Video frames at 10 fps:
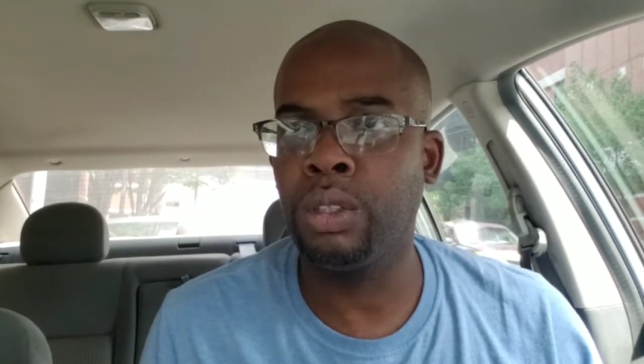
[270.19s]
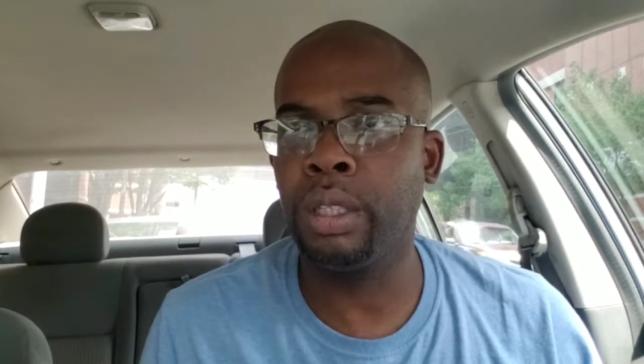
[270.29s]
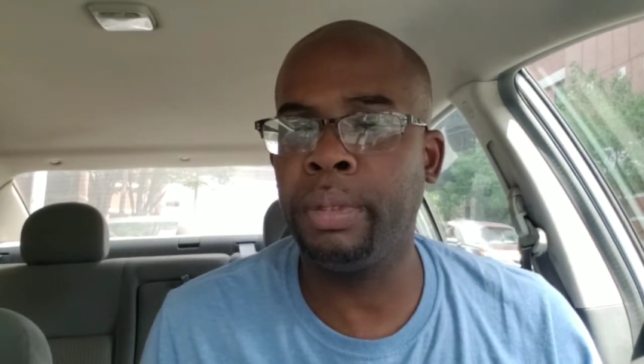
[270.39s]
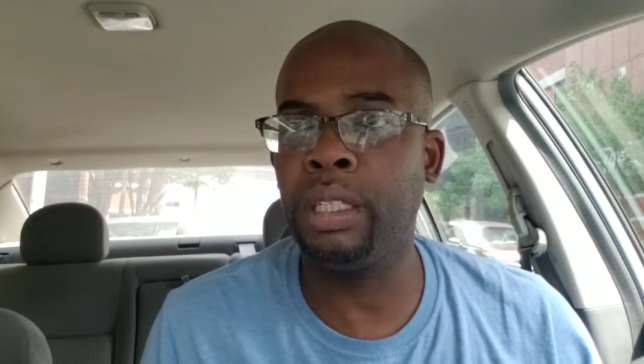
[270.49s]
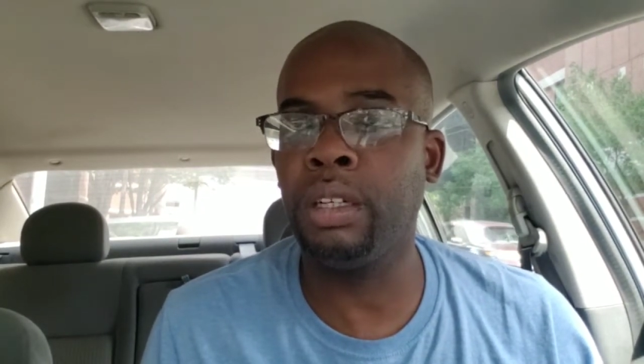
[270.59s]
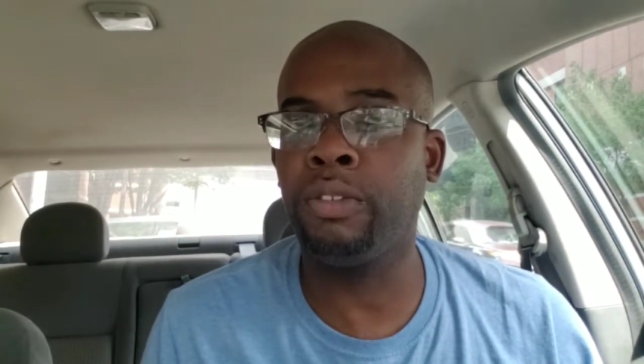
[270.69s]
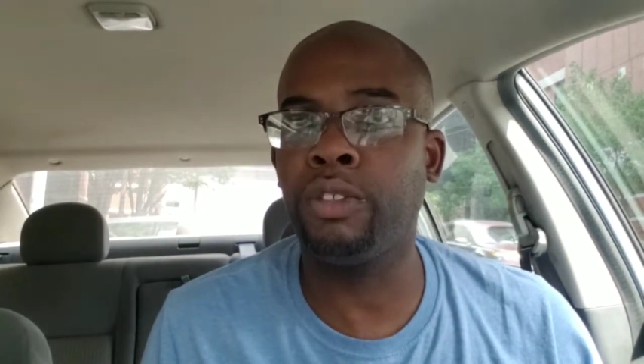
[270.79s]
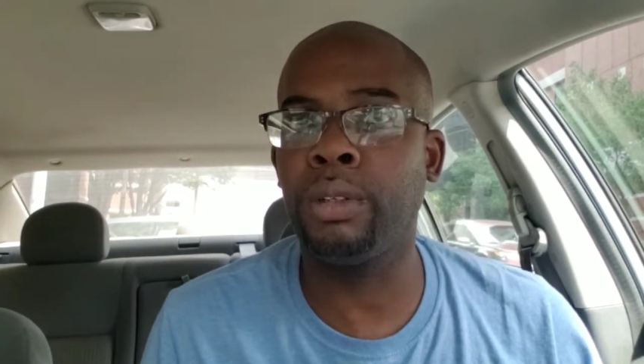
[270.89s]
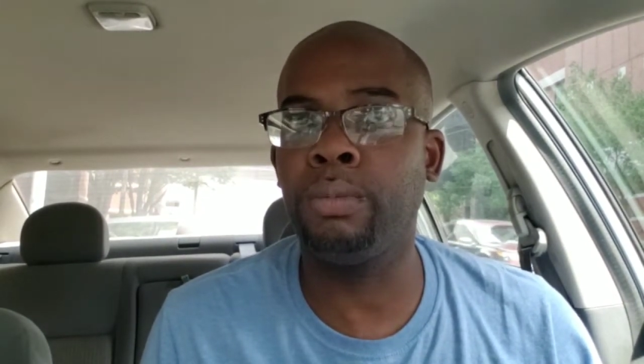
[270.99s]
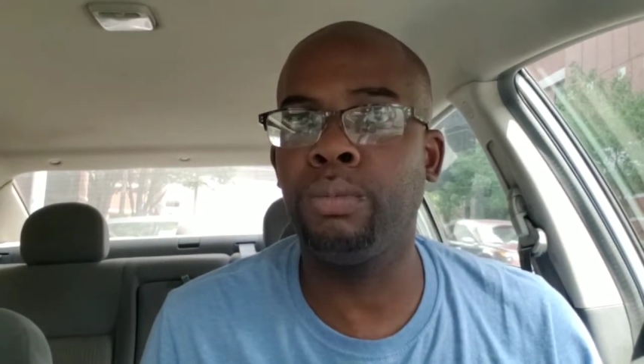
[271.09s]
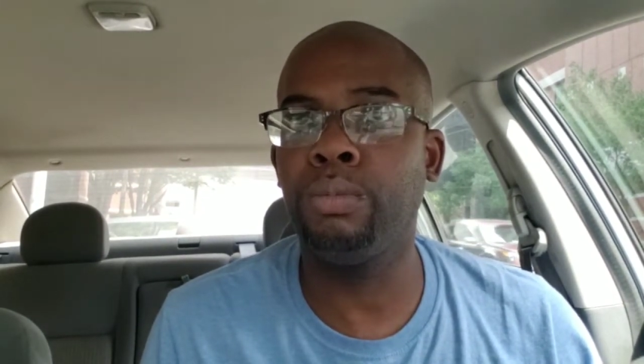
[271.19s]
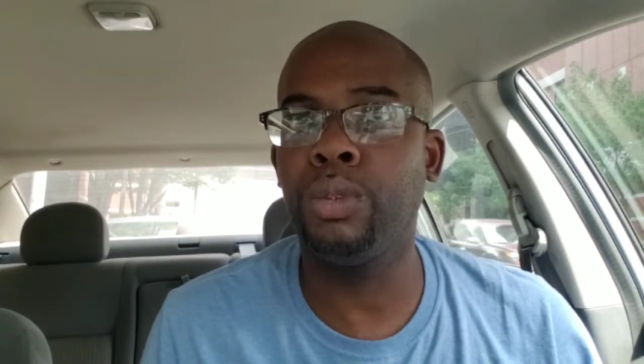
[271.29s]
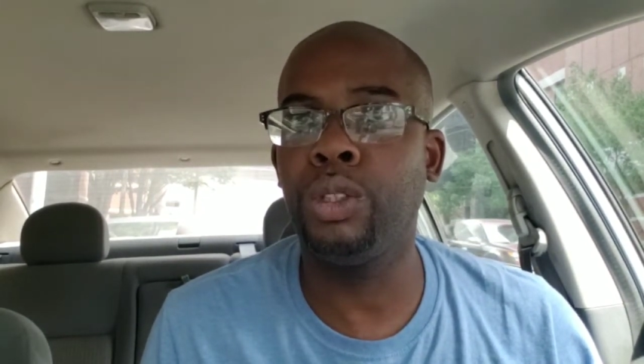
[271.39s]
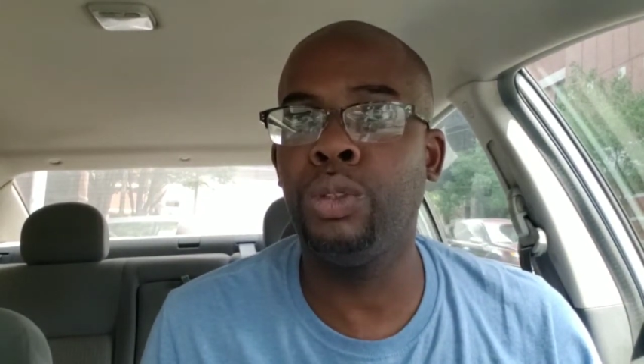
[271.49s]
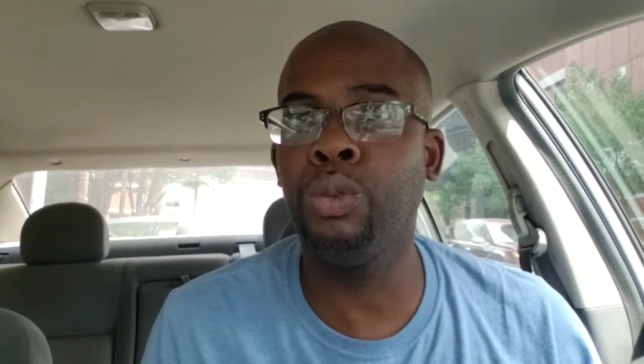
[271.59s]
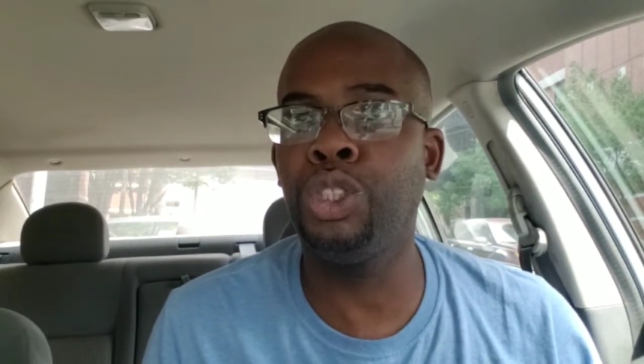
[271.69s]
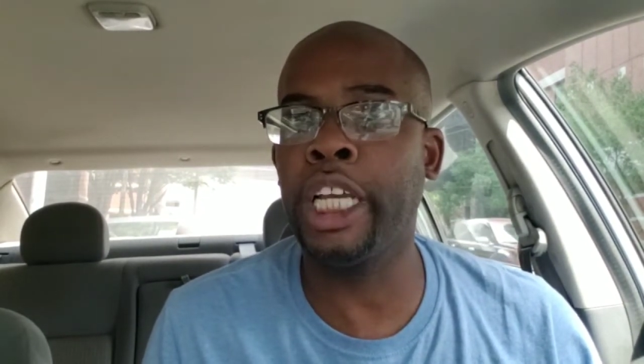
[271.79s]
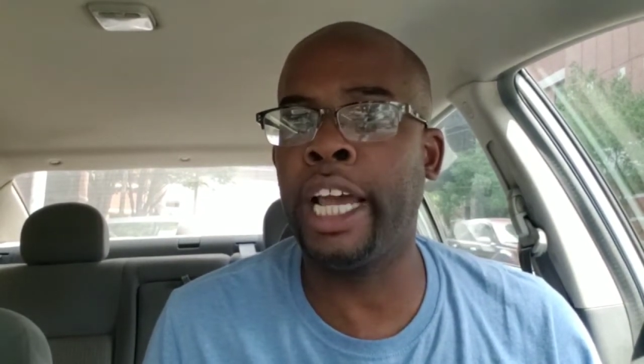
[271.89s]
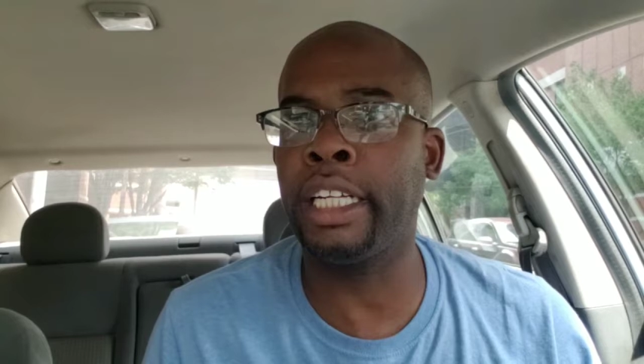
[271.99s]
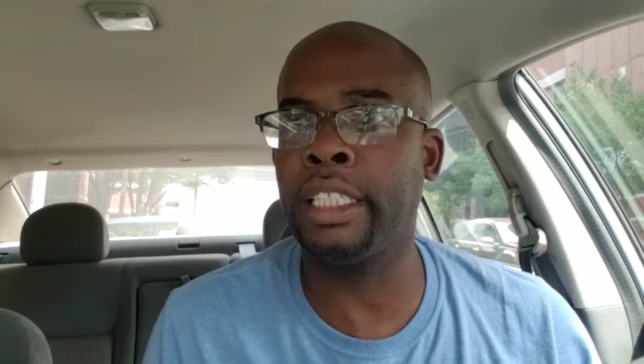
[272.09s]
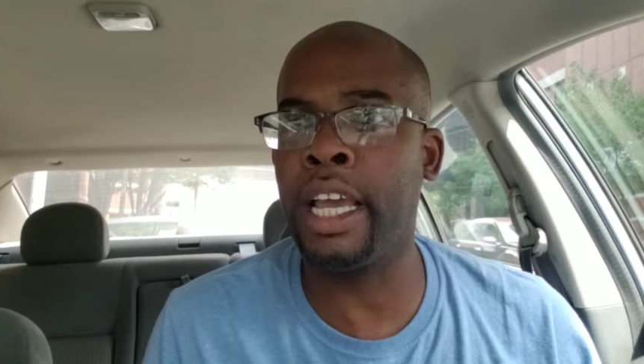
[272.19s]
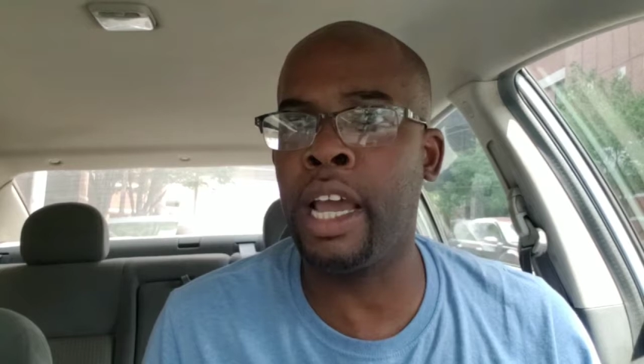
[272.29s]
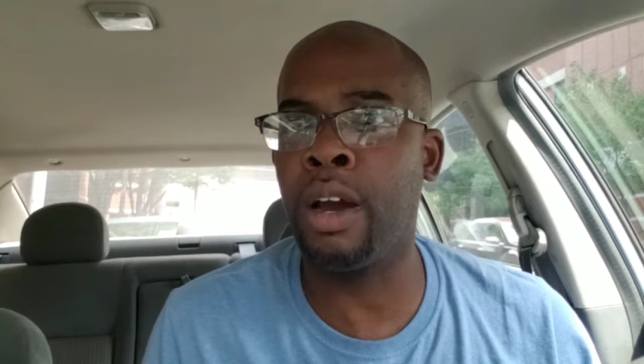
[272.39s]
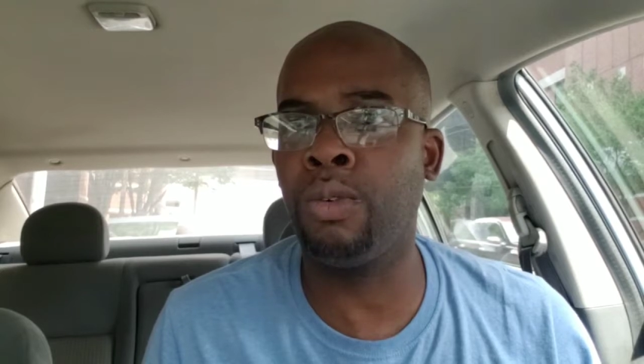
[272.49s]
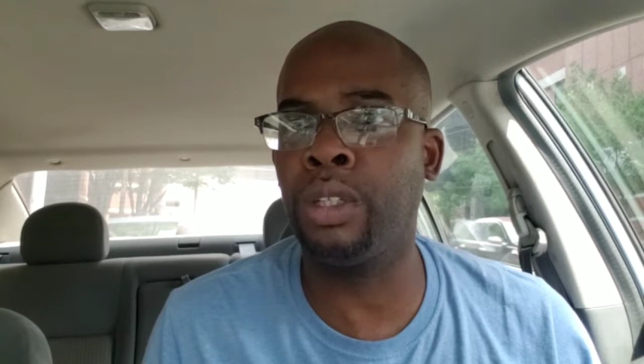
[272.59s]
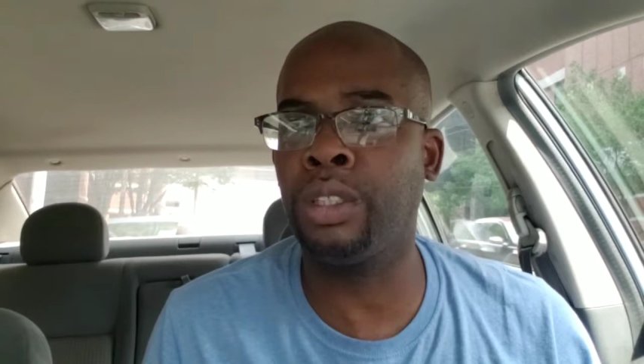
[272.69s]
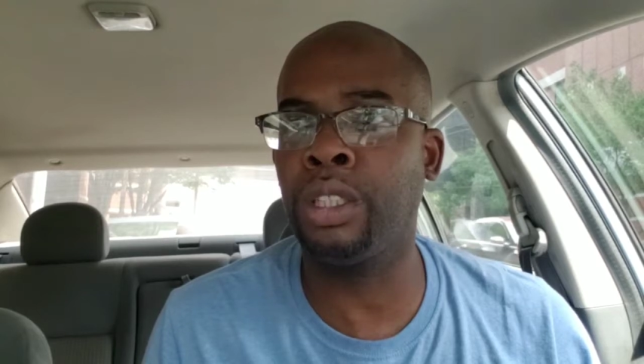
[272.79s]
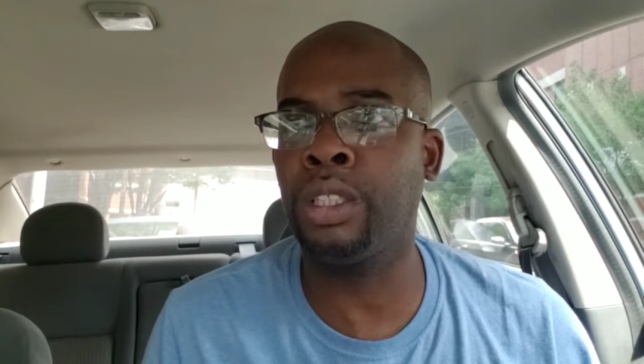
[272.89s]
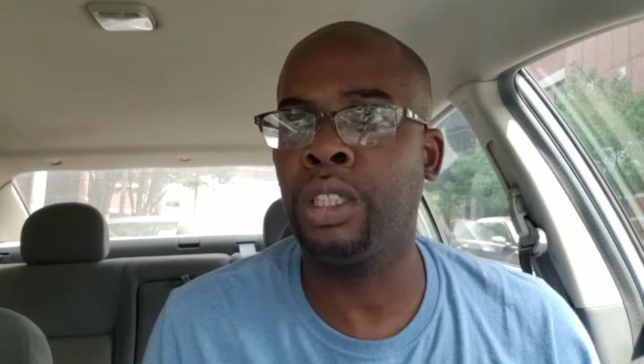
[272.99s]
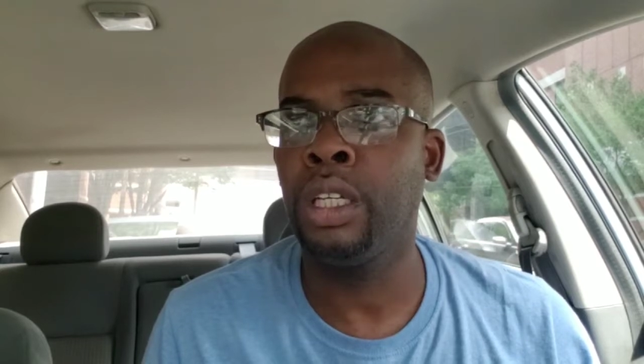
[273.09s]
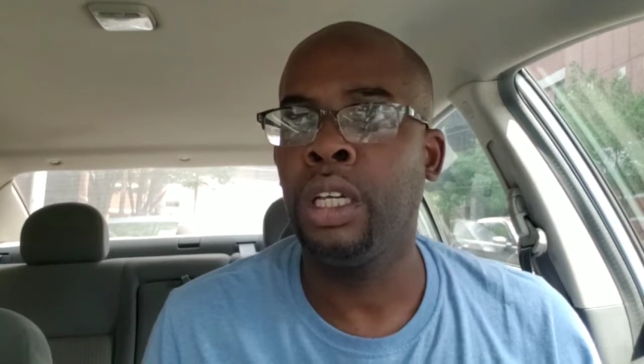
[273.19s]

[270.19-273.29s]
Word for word: to pick up from New Chinatown, which is